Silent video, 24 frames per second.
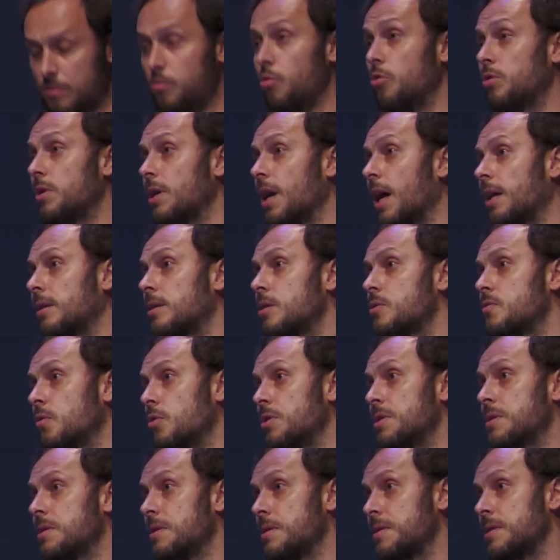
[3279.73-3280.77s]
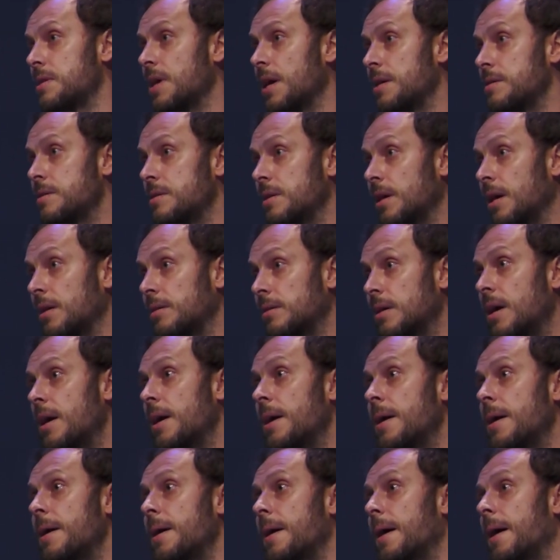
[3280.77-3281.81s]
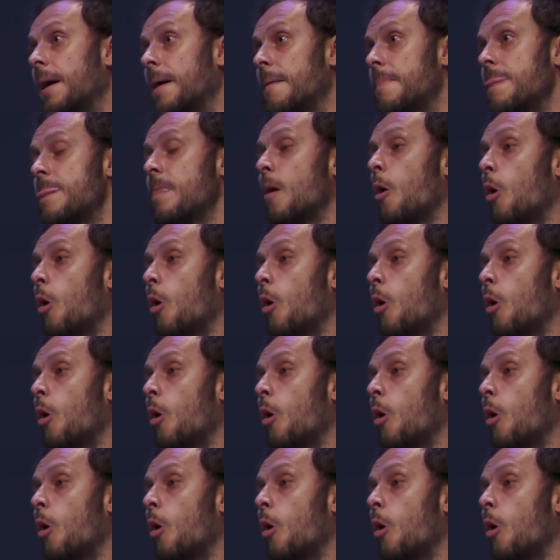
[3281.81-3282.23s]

Günther Anders, for instance, says that uh,